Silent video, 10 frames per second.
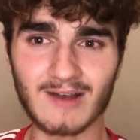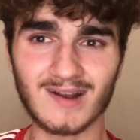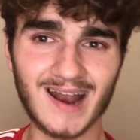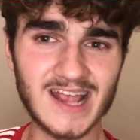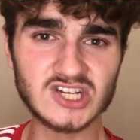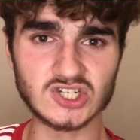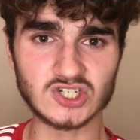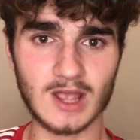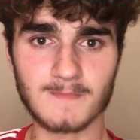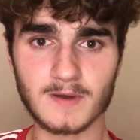that
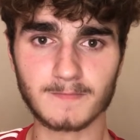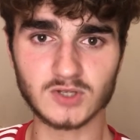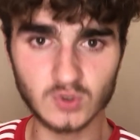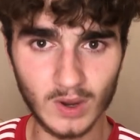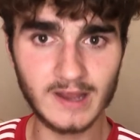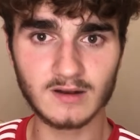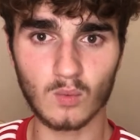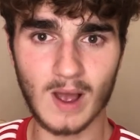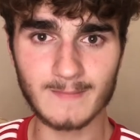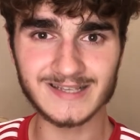relationship
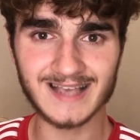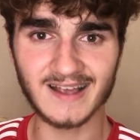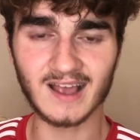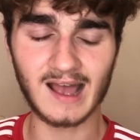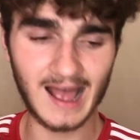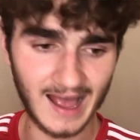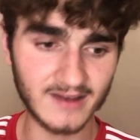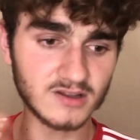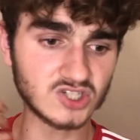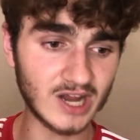between Wan-Bissaka
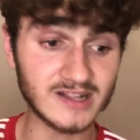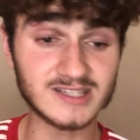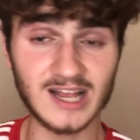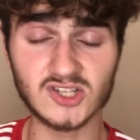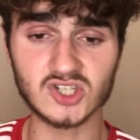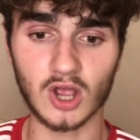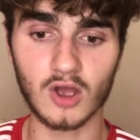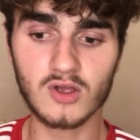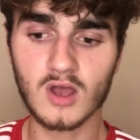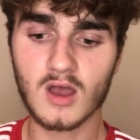and Jadon
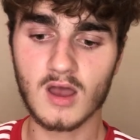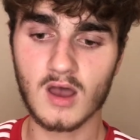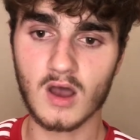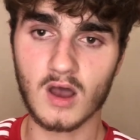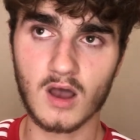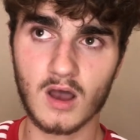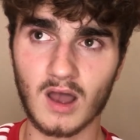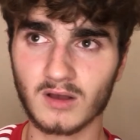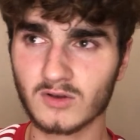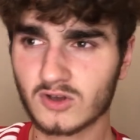Sancho?
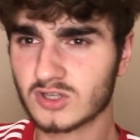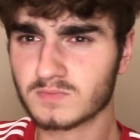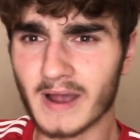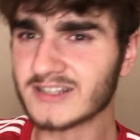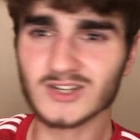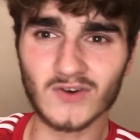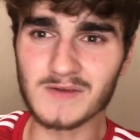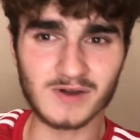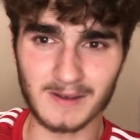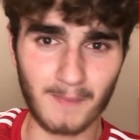Because Mason
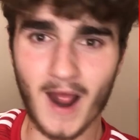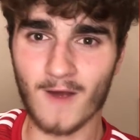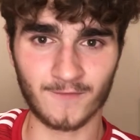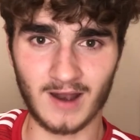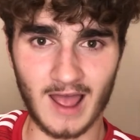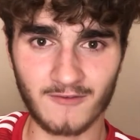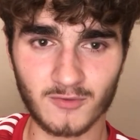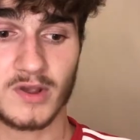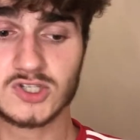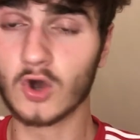Greenwood can play off the
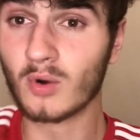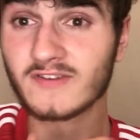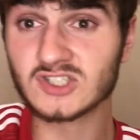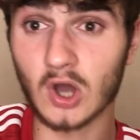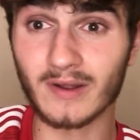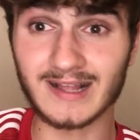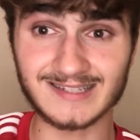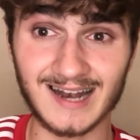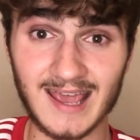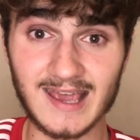left. We saw with his goal
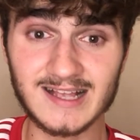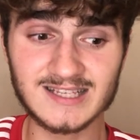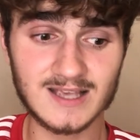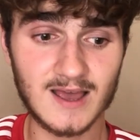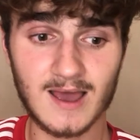against Leeds,